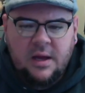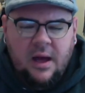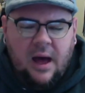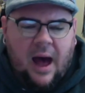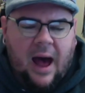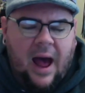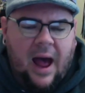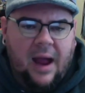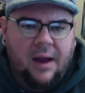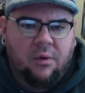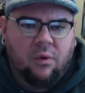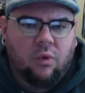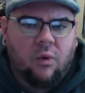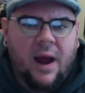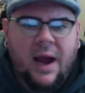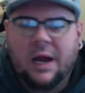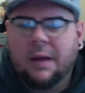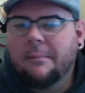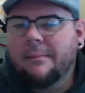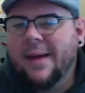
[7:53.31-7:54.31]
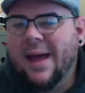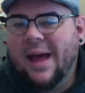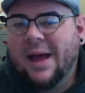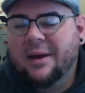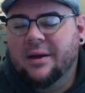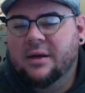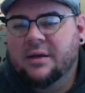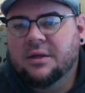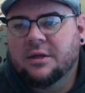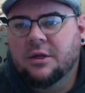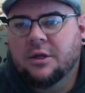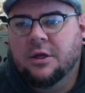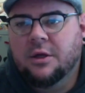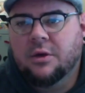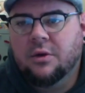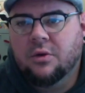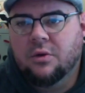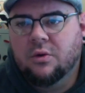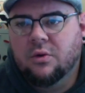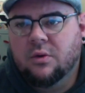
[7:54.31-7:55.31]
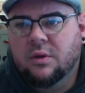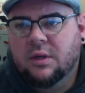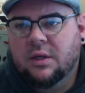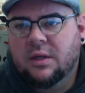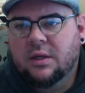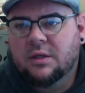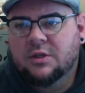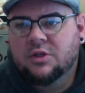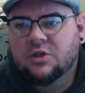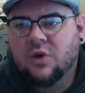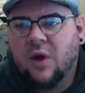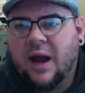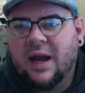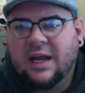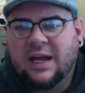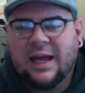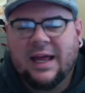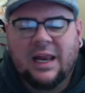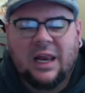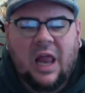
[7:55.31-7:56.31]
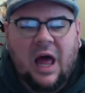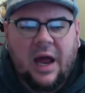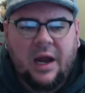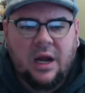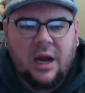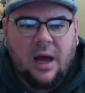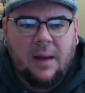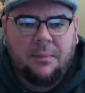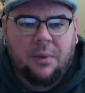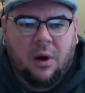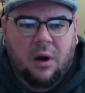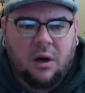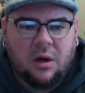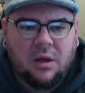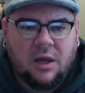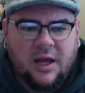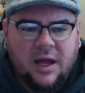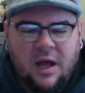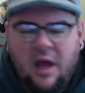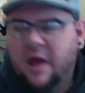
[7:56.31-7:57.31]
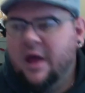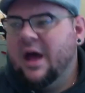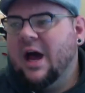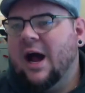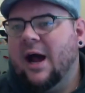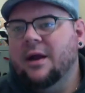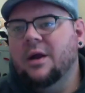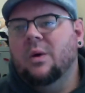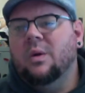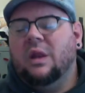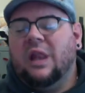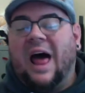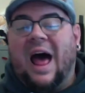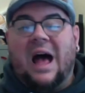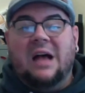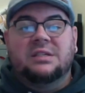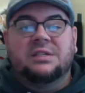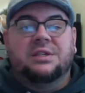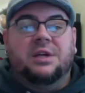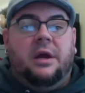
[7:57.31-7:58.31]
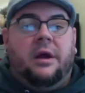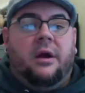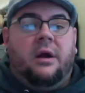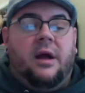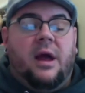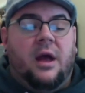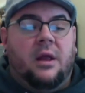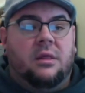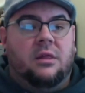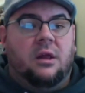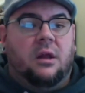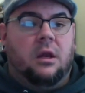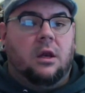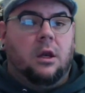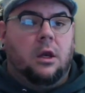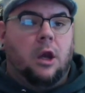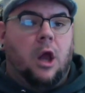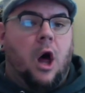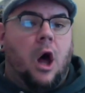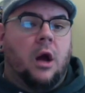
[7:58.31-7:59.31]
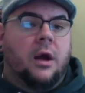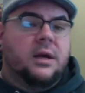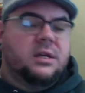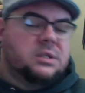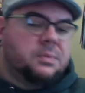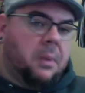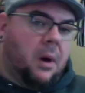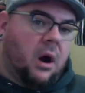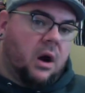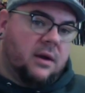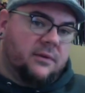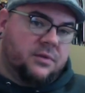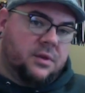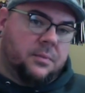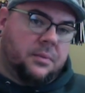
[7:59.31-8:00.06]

I recommend you try to get lined up early. I know last year at the longest part of the